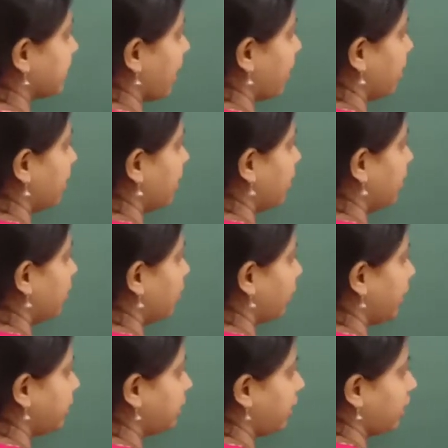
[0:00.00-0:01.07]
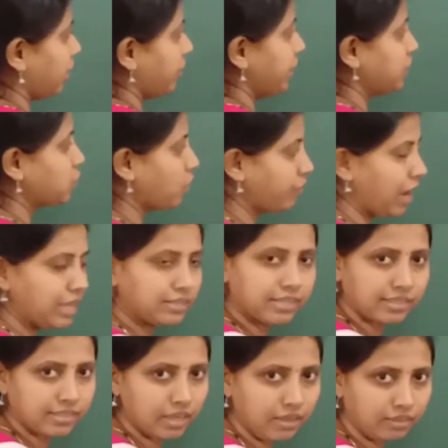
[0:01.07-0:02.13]
are. Okay, 3 remains, so
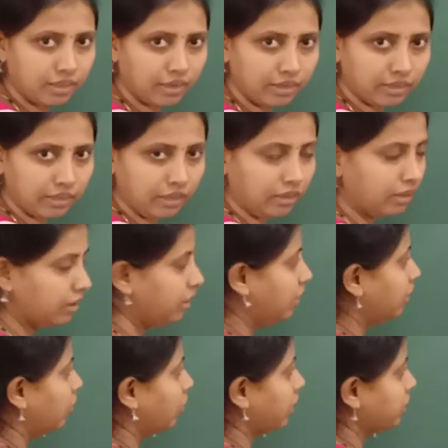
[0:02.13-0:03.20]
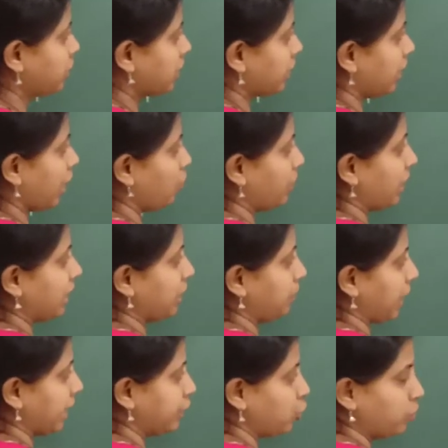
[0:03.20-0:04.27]
5 6 are 30. Okay children, now
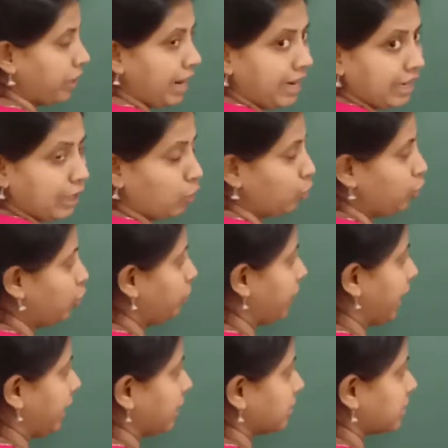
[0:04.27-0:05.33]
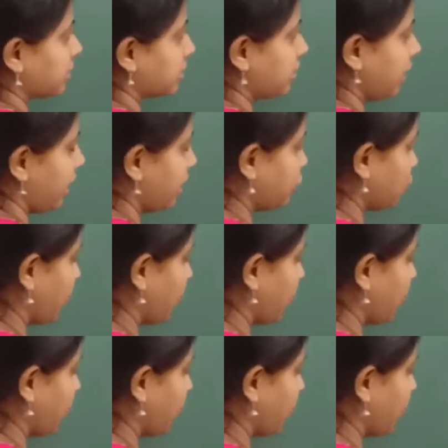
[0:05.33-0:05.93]
multiply numerator to numerator. 16 into